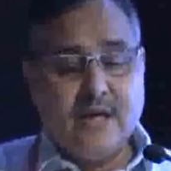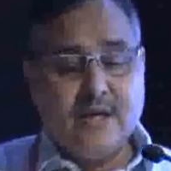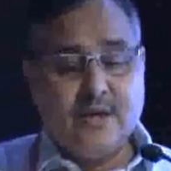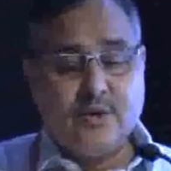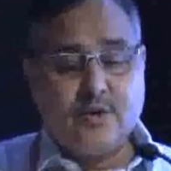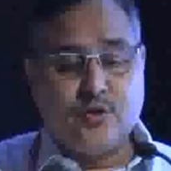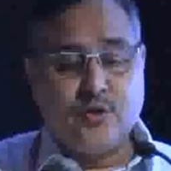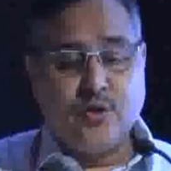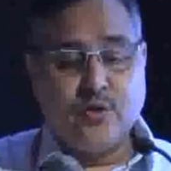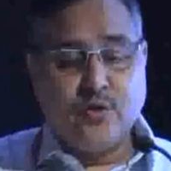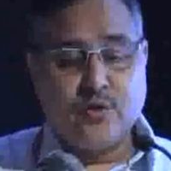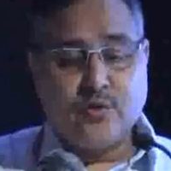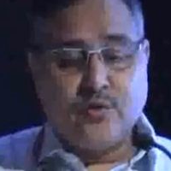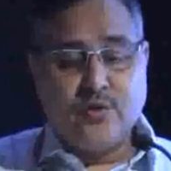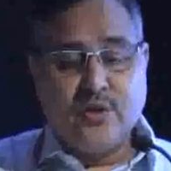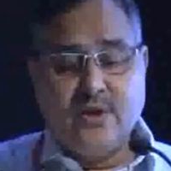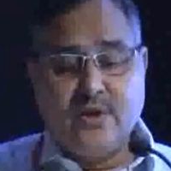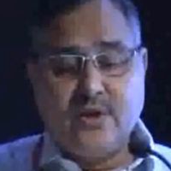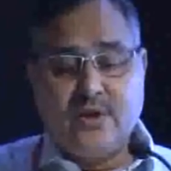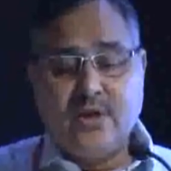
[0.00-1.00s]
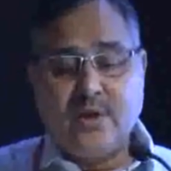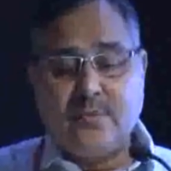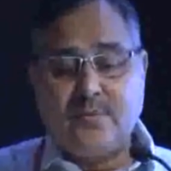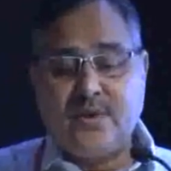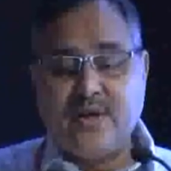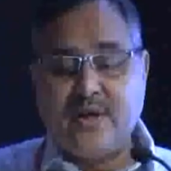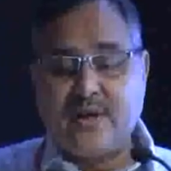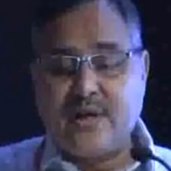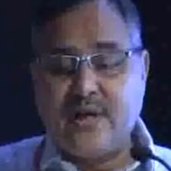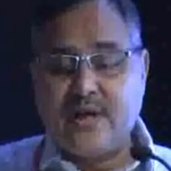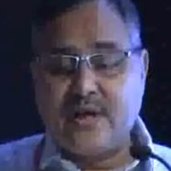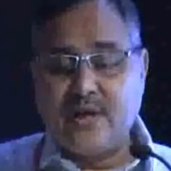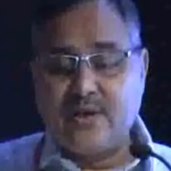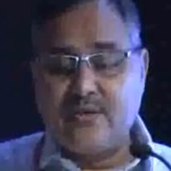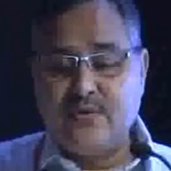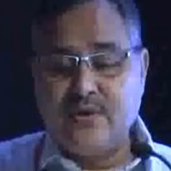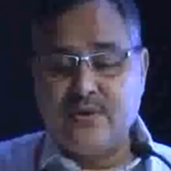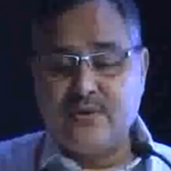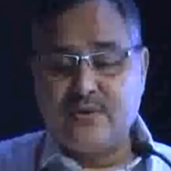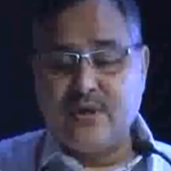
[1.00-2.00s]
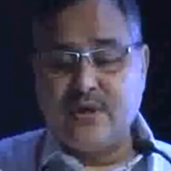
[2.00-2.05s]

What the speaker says: Serotonin reuptake antagonists and